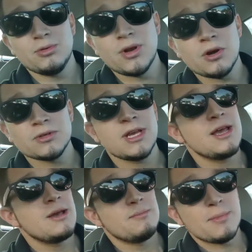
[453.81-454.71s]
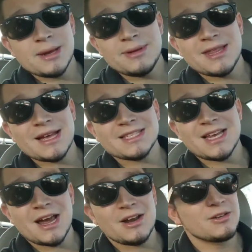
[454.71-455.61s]
And who knows, maybe that
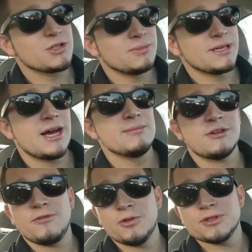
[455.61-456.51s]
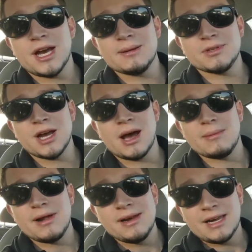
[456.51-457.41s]
side hustle becomes a full-time
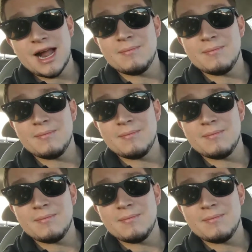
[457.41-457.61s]
job,